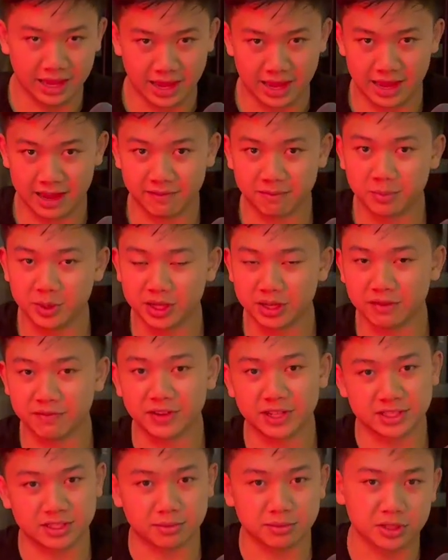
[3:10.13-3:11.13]
have been a
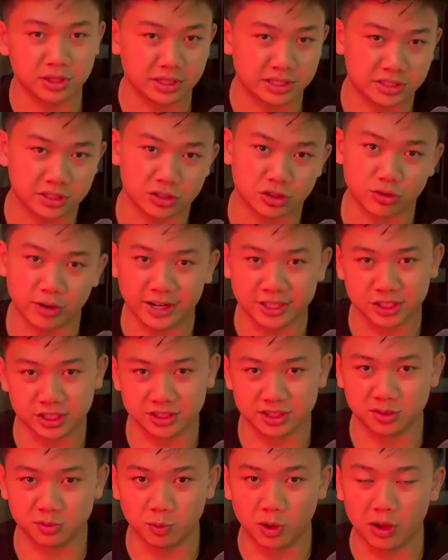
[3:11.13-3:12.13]
victim to these
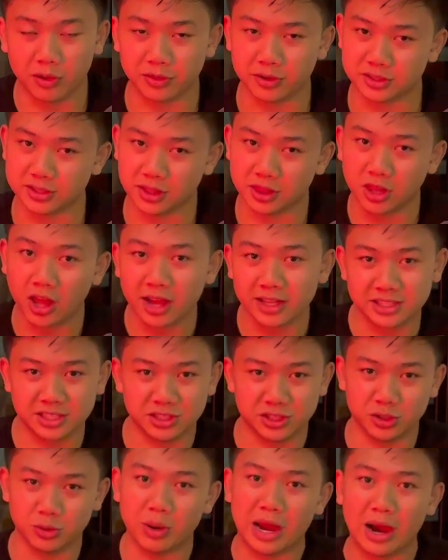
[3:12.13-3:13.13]
distractions as well. There's a lot to
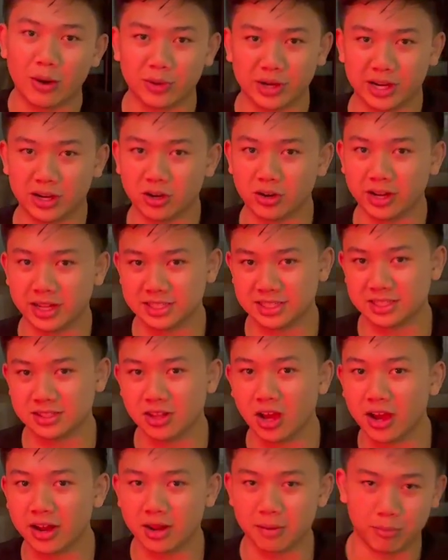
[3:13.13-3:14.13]
do out here. It's
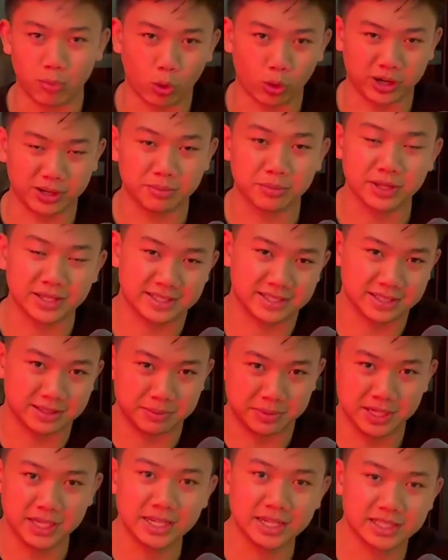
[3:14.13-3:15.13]
not a boring place to
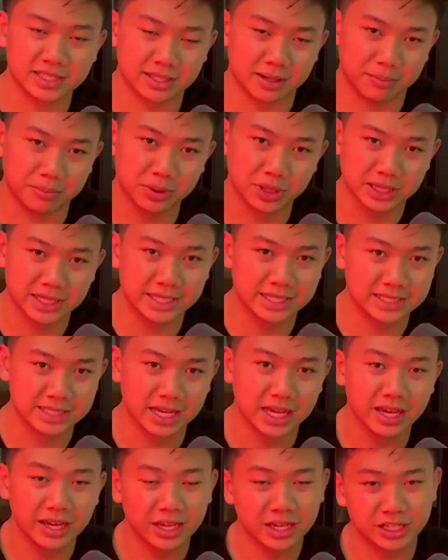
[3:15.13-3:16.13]
be, and it's a complete
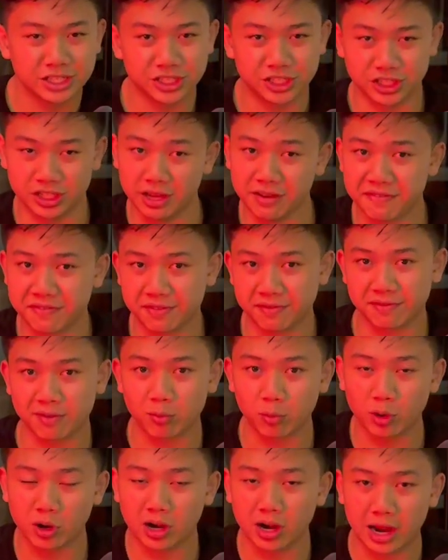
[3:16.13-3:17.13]
shift
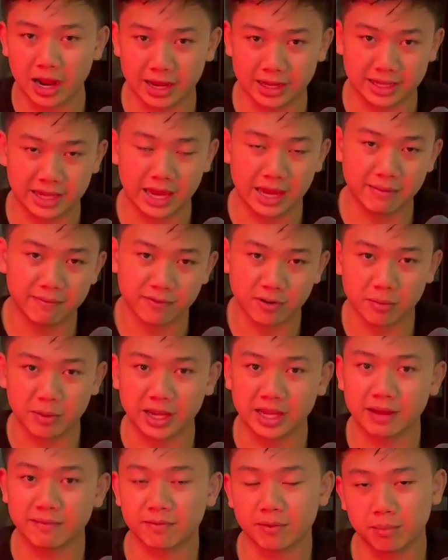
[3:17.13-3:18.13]
from where I came from. I
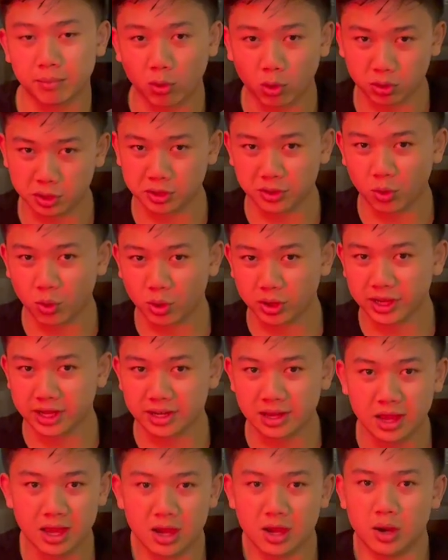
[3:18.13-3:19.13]
came from Portland,
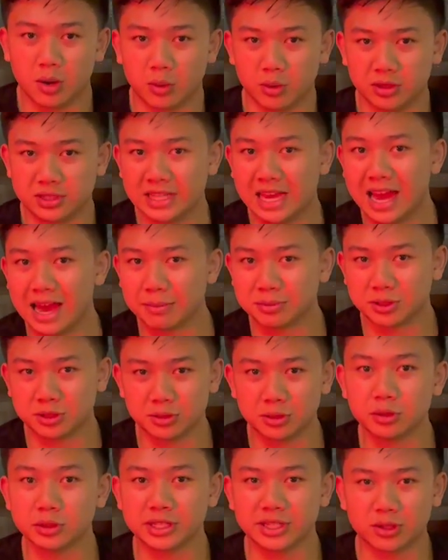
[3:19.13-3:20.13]
Oregon, where there's
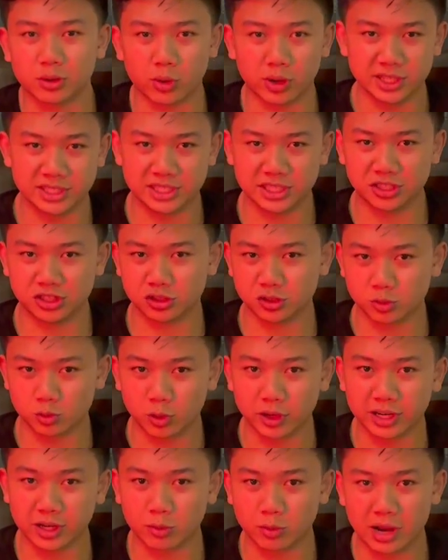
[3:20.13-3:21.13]
absolutely crazies just
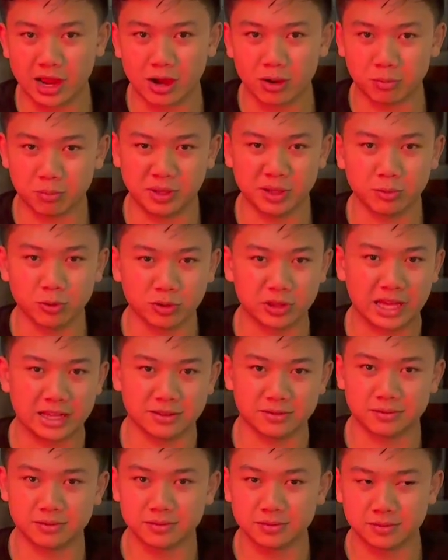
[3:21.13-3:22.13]
running around, people that
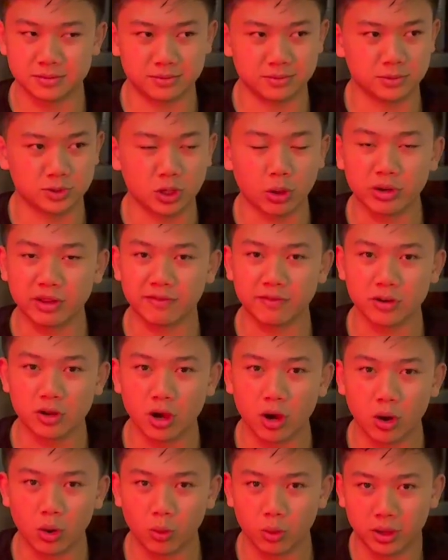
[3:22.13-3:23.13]
don't even
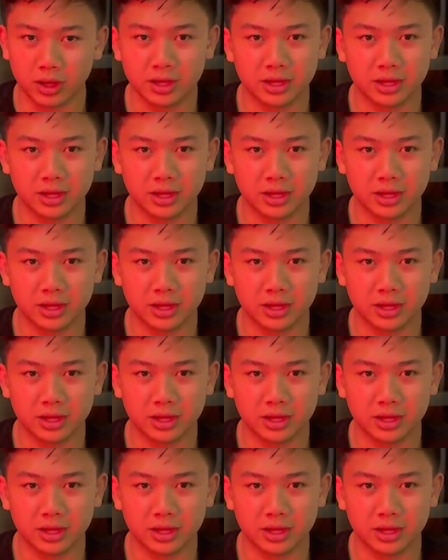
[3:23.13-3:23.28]
know